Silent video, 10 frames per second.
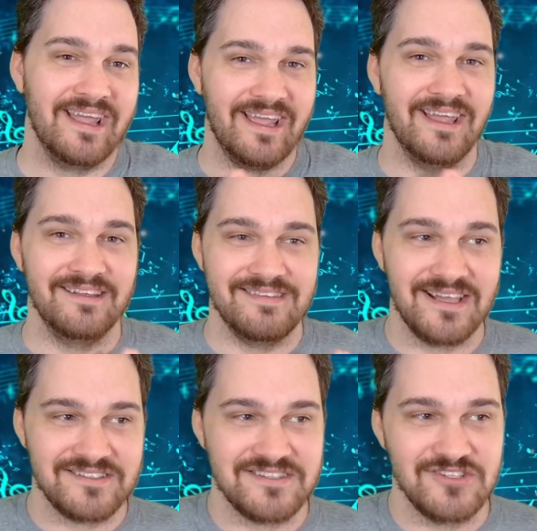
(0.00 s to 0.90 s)
and
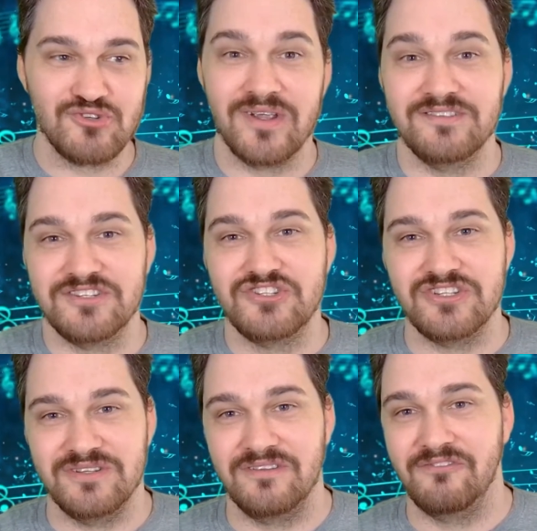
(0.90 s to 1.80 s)
that's the
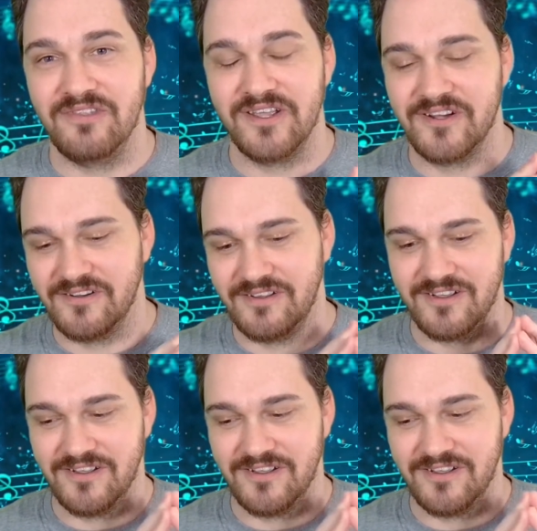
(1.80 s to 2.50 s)
transition there.